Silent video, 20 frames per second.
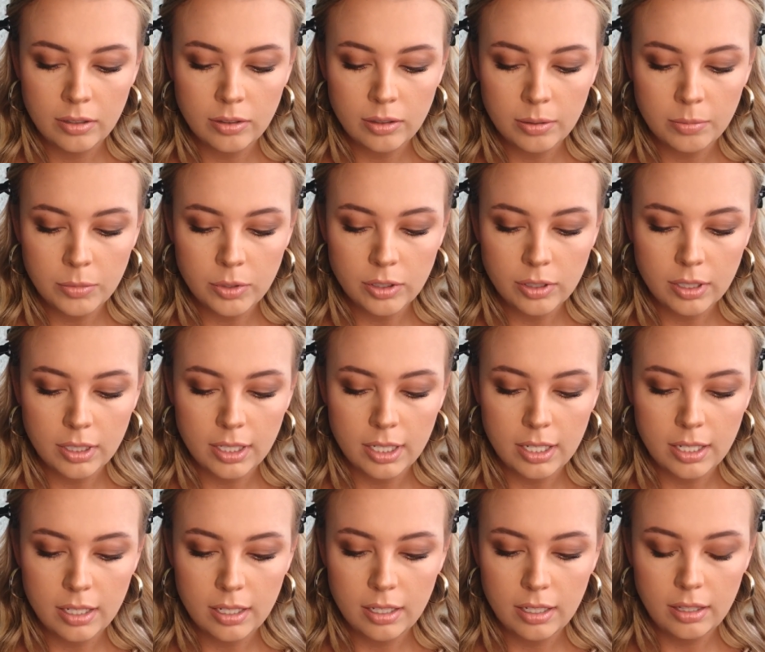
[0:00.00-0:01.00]
I'm just gonna
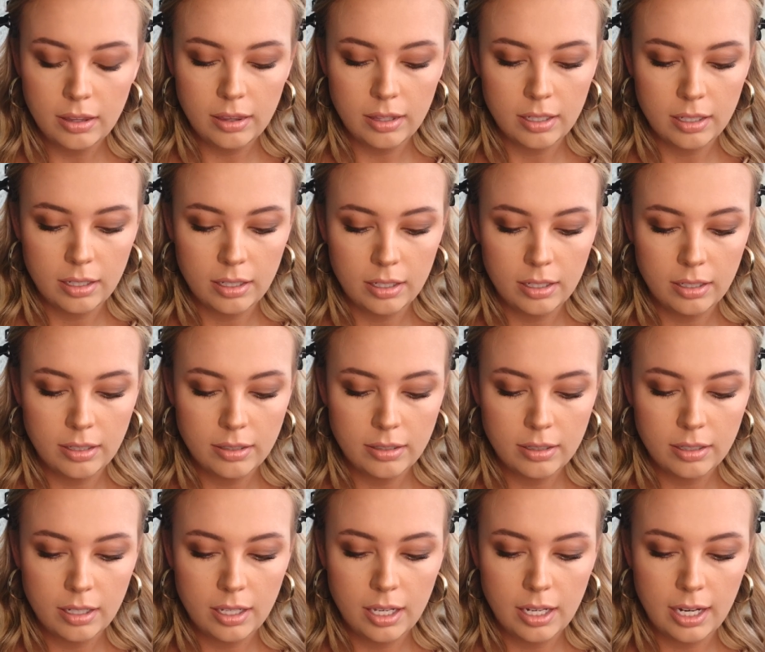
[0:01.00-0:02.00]
hit this,
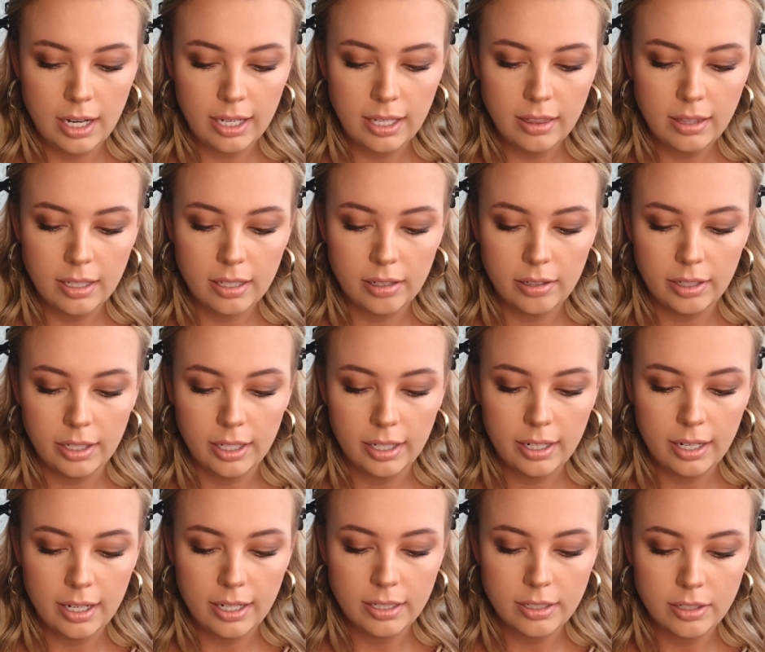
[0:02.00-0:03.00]
and I get the clear
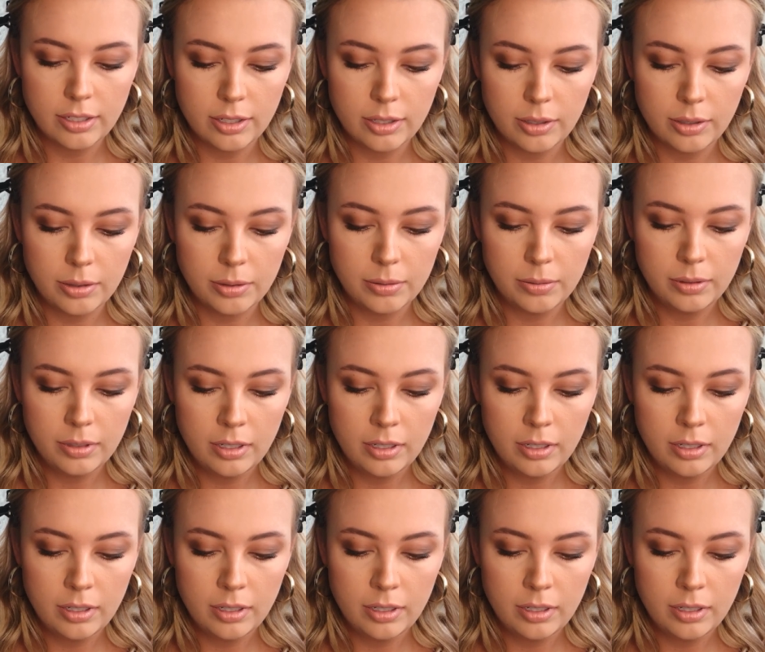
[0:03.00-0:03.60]
kind too.